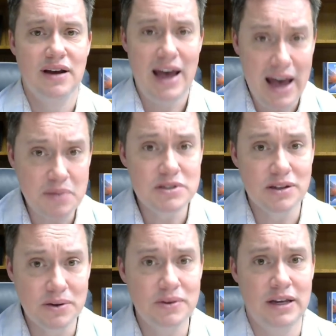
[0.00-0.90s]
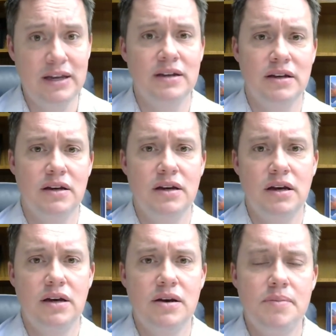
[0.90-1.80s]
Absolutely.
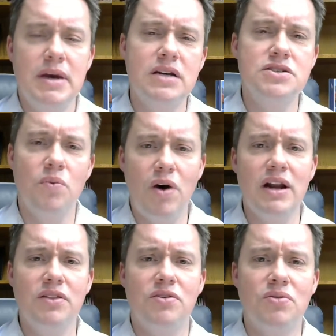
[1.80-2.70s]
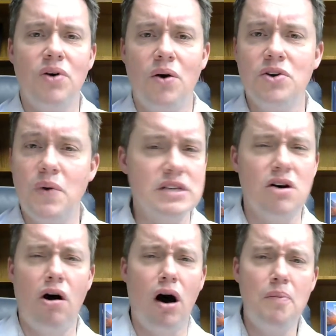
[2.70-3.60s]
Because the one enthroned who has
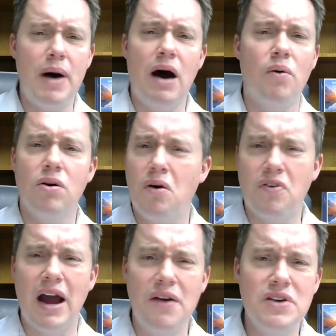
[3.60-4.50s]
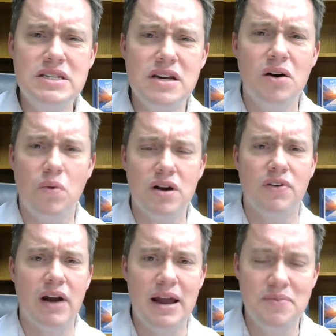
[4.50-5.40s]
all power over every single one of
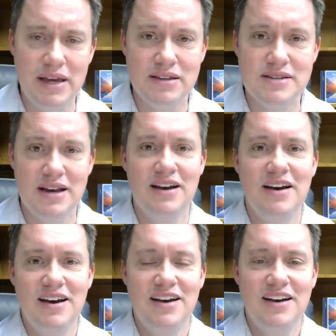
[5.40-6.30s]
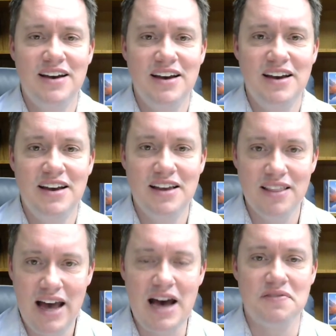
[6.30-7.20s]
our enemies, he
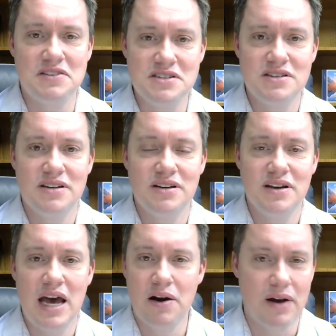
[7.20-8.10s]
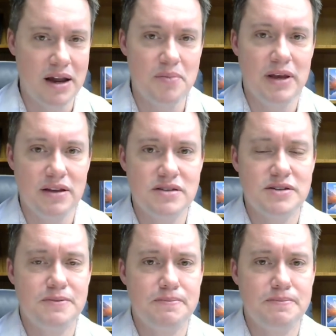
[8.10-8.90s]
laughs at our enemies.